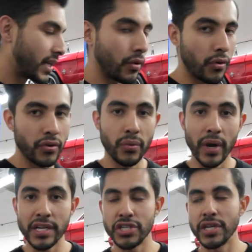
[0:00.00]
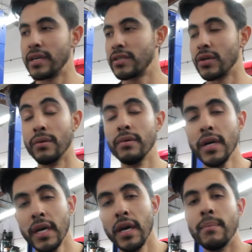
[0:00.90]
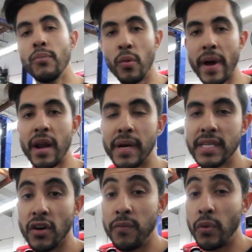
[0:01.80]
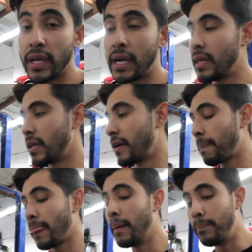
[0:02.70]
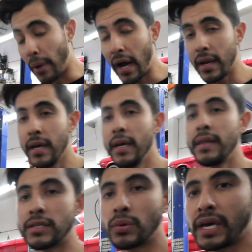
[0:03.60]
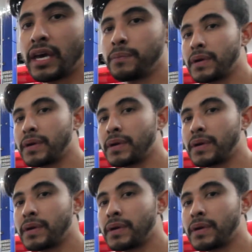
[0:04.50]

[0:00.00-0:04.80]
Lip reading: didn't order the right shit, so I'm more mad at myself more than anything. But that's okay,